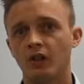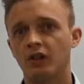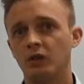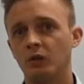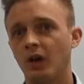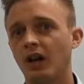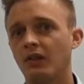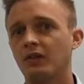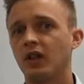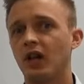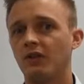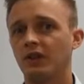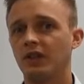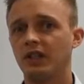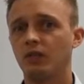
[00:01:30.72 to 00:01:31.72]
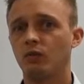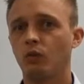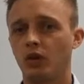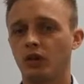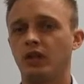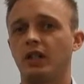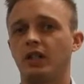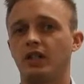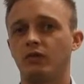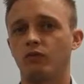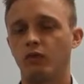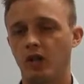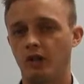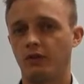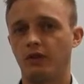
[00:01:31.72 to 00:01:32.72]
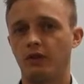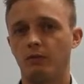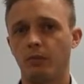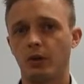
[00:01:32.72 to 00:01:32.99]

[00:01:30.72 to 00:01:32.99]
You will have to have at least one year's relevant